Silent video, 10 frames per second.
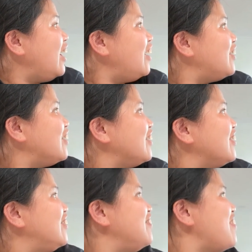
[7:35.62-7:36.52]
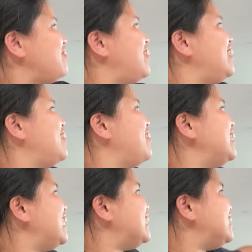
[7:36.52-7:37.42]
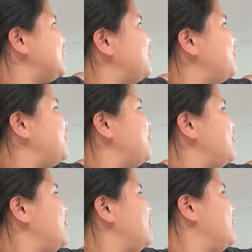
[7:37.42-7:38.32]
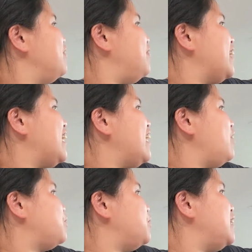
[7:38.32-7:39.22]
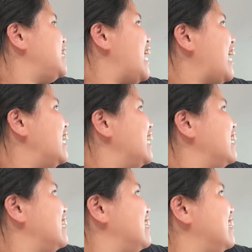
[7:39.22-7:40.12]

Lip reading: Oh, remember the one that you're freaking out with the nail?